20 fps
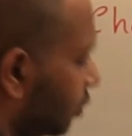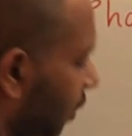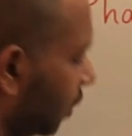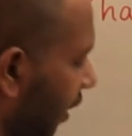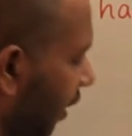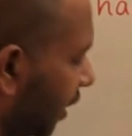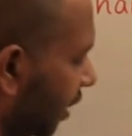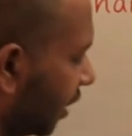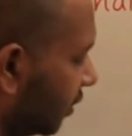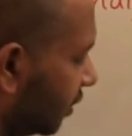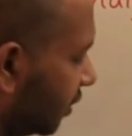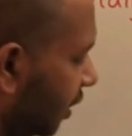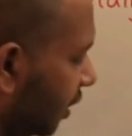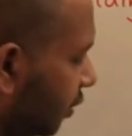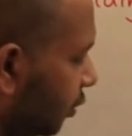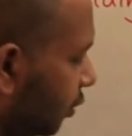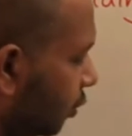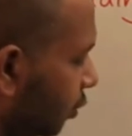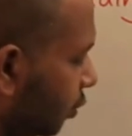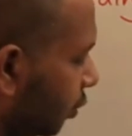So I can
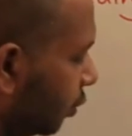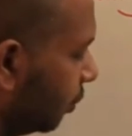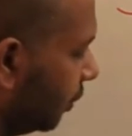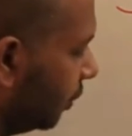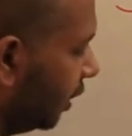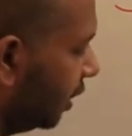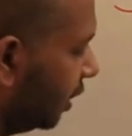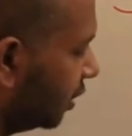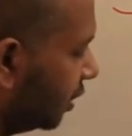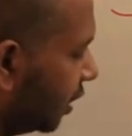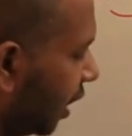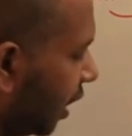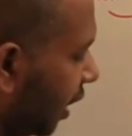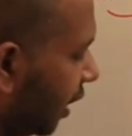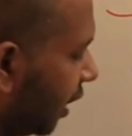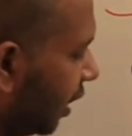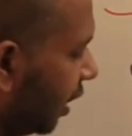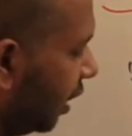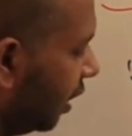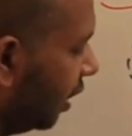say
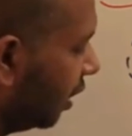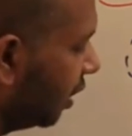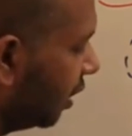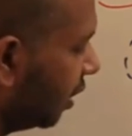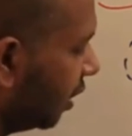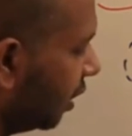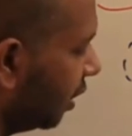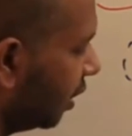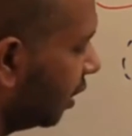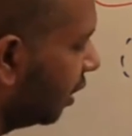2-methyl